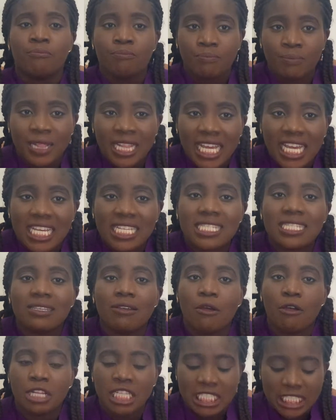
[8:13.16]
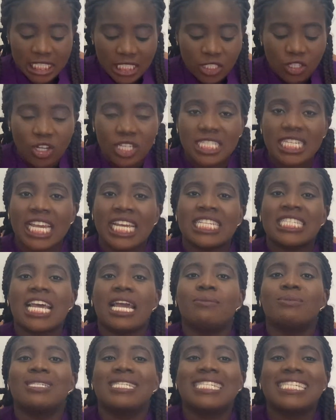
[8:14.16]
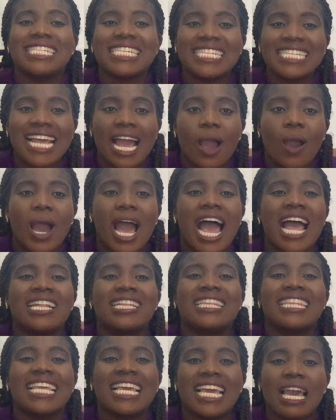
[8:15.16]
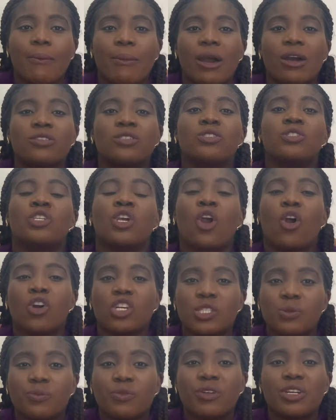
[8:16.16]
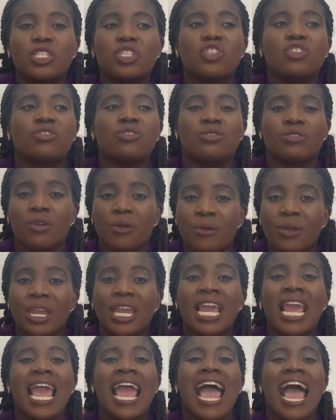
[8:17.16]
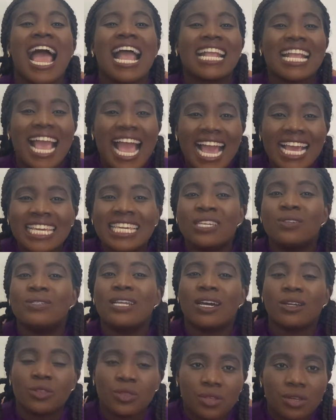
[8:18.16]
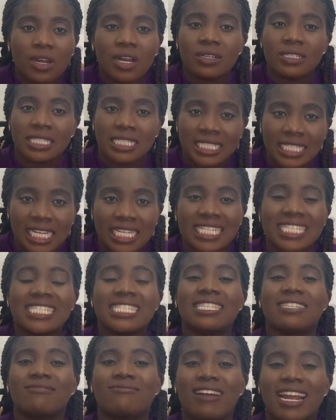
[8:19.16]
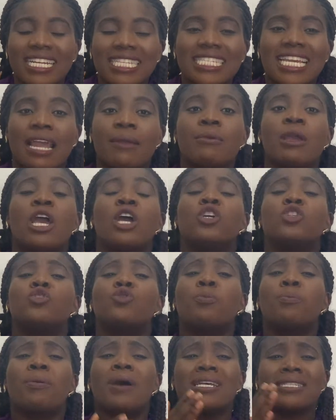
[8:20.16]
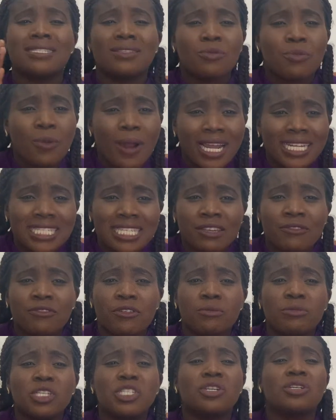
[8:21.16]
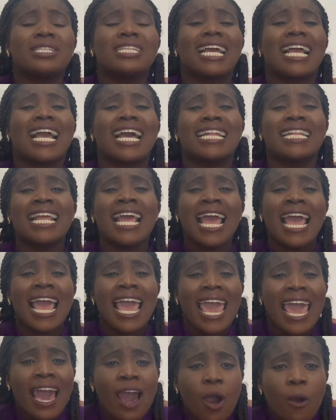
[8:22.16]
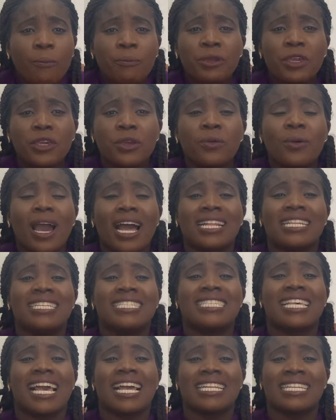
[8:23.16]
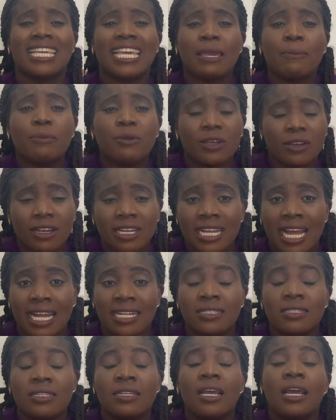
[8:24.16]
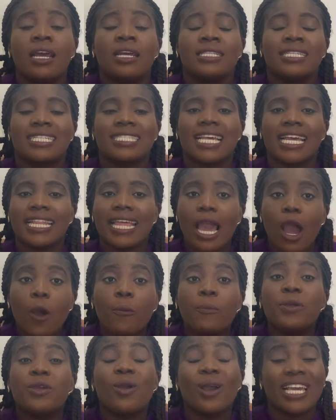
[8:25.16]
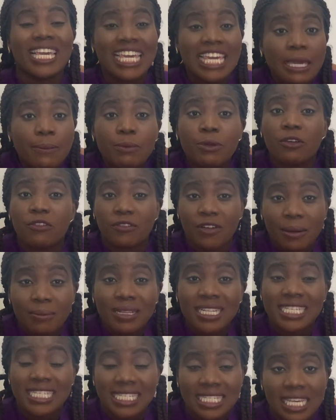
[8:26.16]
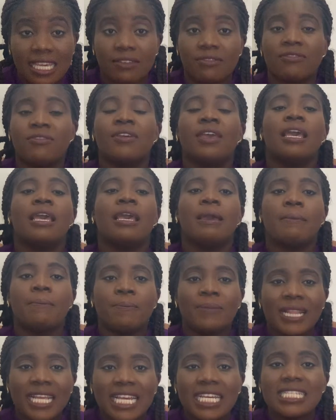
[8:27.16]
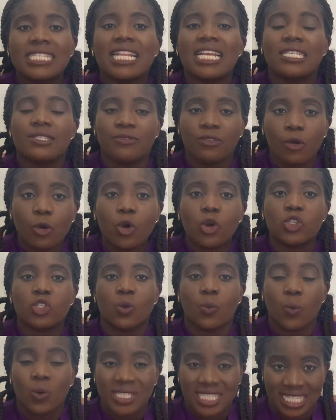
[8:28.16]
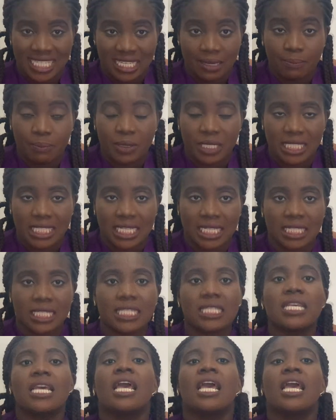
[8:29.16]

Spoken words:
Please, this is not a time to sit down and think about the conspiracy theory and argue that throughout the day. This is the right time to pass the right information that can help you and that can help you and keep your family safe. Please, let's focus on what is important.